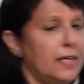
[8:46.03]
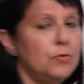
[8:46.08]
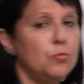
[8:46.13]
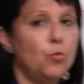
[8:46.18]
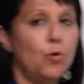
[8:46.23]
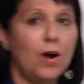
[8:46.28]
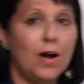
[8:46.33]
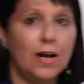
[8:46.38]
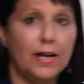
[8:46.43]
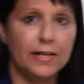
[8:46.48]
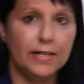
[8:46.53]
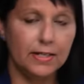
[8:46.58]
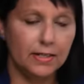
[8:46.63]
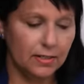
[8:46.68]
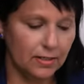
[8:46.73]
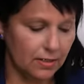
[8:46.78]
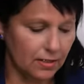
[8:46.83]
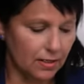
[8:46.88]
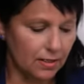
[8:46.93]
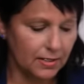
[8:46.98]
And why?
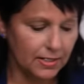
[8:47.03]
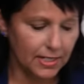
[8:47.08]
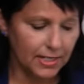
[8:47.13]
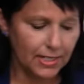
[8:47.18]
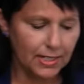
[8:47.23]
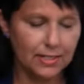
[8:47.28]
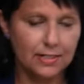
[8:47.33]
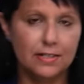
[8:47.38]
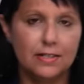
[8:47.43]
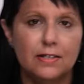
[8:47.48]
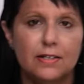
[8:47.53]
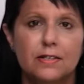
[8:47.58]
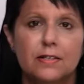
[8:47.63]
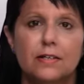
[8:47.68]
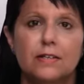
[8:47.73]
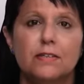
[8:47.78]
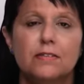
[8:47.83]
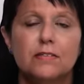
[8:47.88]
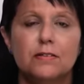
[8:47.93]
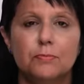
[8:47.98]
Again,
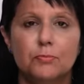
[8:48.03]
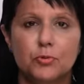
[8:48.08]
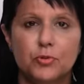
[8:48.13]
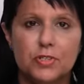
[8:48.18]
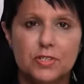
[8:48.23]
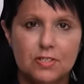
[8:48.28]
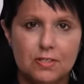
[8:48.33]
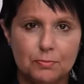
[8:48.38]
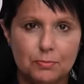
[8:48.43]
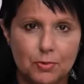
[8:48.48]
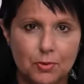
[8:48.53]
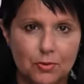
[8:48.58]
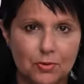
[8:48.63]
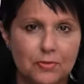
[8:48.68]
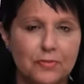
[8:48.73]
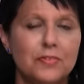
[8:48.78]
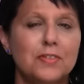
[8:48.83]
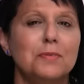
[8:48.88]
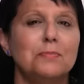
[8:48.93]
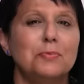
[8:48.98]
the principle.
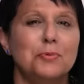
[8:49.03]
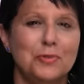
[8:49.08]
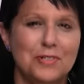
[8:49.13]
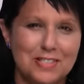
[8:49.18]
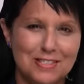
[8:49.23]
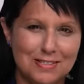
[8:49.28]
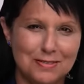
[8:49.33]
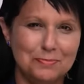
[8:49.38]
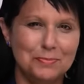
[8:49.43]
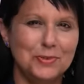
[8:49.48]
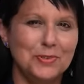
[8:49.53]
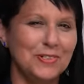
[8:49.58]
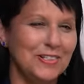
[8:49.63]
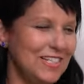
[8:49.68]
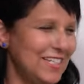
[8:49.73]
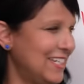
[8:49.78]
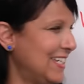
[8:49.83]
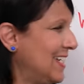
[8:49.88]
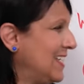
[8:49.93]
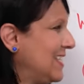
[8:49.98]
The principle
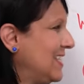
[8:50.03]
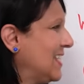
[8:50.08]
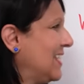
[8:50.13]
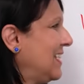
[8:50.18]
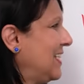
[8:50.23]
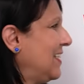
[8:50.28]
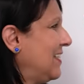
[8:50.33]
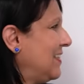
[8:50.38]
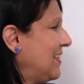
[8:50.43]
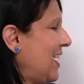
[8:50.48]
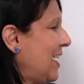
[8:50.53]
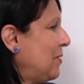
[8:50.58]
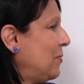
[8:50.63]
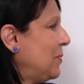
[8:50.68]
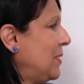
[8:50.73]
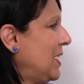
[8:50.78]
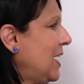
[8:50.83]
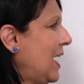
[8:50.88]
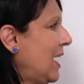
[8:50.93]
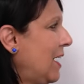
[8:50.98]
is that
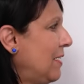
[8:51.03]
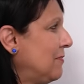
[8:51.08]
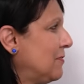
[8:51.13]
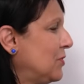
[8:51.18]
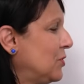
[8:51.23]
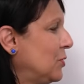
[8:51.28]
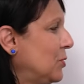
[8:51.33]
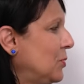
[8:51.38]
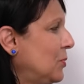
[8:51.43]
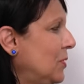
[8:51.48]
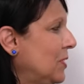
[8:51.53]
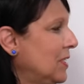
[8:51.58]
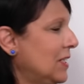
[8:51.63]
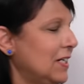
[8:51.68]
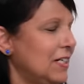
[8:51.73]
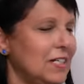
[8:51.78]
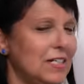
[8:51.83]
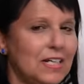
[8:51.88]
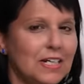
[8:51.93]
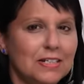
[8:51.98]
we have to
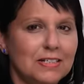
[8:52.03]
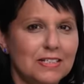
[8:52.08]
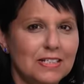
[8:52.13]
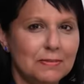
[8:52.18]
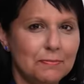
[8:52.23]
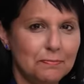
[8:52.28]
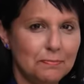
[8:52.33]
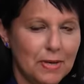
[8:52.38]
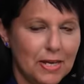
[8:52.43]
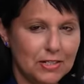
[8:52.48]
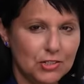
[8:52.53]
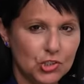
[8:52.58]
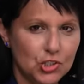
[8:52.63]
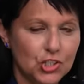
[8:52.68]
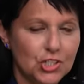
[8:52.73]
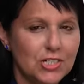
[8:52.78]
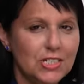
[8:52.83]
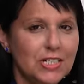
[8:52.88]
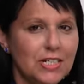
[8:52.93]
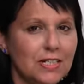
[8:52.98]

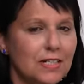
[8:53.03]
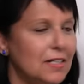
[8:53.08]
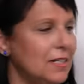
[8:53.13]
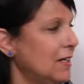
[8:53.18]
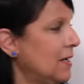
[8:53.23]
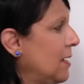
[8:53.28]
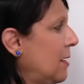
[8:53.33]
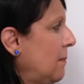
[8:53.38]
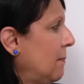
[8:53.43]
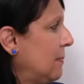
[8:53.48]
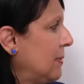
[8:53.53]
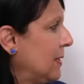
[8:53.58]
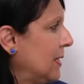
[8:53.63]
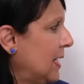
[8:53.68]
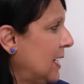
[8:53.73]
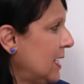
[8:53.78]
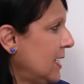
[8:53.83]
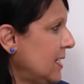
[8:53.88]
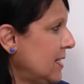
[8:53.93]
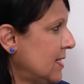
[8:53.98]
mention
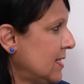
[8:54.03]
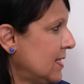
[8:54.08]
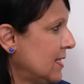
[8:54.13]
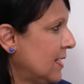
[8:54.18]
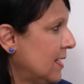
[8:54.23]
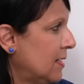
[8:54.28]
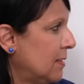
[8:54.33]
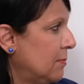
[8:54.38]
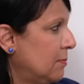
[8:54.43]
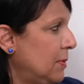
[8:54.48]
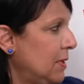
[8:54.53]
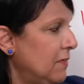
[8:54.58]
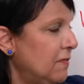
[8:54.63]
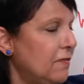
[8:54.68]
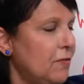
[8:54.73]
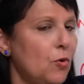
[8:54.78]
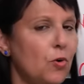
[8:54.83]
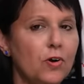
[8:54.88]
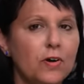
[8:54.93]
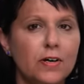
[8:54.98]
place
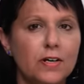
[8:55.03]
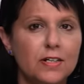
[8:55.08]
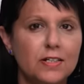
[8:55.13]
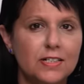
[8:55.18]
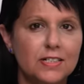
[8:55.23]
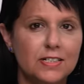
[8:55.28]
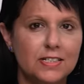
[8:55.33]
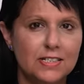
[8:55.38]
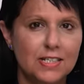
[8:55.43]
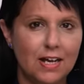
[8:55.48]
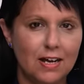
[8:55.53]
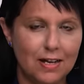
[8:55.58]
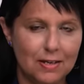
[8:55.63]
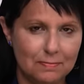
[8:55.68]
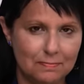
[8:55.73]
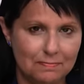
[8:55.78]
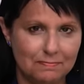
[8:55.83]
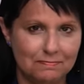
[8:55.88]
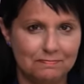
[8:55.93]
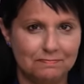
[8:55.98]
before
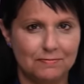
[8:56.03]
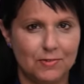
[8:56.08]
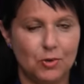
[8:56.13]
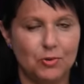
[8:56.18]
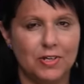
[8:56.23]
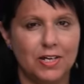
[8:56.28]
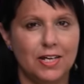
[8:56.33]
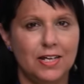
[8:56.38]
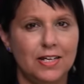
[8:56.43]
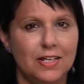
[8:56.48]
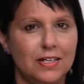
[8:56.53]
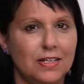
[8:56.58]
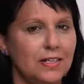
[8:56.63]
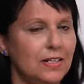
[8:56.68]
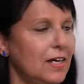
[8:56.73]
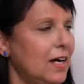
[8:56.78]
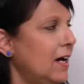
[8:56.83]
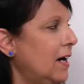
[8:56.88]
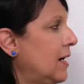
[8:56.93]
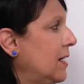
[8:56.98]
time, okay?
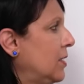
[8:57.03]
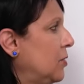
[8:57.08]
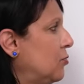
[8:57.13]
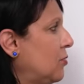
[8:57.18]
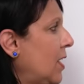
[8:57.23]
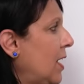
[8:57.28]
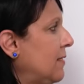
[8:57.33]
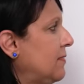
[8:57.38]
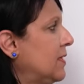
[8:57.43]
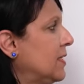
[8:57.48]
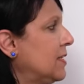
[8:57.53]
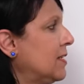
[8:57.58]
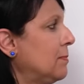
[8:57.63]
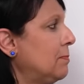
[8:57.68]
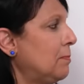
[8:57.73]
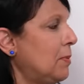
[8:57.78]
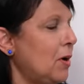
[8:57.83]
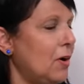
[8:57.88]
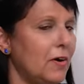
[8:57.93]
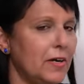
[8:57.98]
I arrived at the
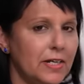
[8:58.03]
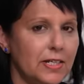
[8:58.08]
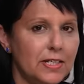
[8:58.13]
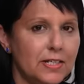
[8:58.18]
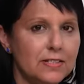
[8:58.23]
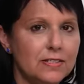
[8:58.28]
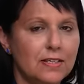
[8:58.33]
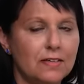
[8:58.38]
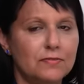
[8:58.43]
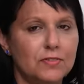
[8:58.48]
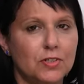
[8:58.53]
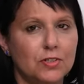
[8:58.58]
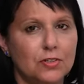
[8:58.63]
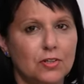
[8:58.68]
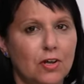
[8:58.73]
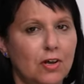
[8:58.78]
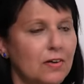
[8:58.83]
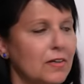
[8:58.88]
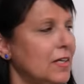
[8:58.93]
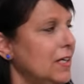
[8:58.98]
party at seven
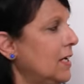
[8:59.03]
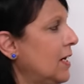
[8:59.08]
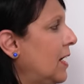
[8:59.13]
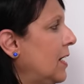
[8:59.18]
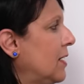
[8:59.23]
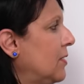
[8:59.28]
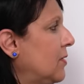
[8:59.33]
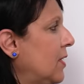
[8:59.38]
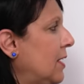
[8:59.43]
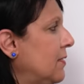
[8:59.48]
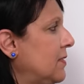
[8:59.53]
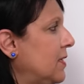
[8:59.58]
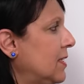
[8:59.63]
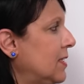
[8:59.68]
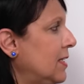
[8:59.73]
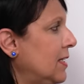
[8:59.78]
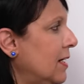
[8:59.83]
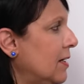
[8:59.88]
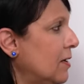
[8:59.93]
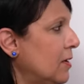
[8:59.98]
o'clock. I arrived at
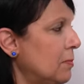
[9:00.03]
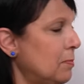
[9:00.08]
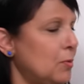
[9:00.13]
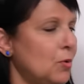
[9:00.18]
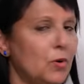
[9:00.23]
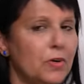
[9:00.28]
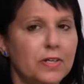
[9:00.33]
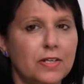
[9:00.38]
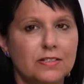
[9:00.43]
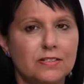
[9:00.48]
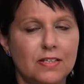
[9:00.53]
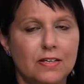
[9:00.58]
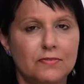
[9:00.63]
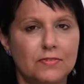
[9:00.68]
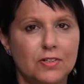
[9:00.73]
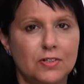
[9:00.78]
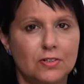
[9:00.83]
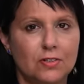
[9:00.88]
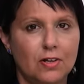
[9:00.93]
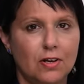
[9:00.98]
the airport at
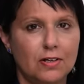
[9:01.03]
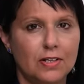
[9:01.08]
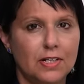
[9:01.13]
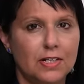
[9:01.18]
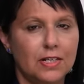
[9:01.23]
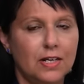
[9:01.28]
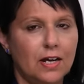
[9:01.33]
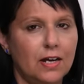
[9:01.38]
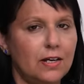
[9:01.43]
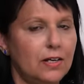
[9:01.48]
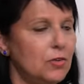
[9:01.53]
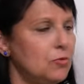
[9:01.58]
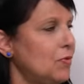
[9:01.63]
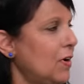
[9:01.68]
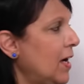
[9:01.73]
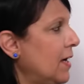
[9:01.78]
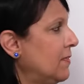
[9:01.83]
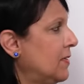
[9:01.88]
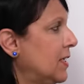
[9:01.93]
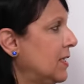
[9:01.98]
seven o'clock. I
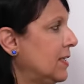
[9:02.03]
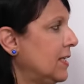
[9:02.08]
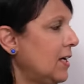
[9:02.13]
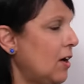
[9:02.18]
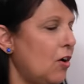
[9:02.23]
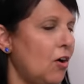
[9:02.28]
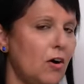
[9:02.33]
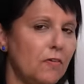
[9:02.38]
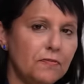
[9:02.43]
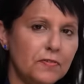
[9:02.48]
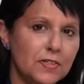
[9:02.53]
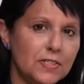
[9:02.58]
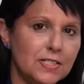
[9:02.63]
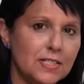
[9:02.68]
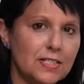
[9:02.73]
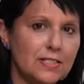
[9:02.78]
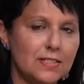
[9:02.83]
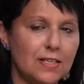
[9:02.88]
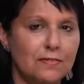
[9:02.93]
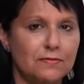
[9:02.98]
arrived at the office
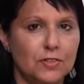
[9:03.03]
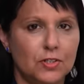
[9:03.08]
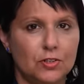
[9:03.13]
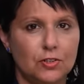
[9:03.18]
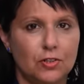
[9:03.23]
at seven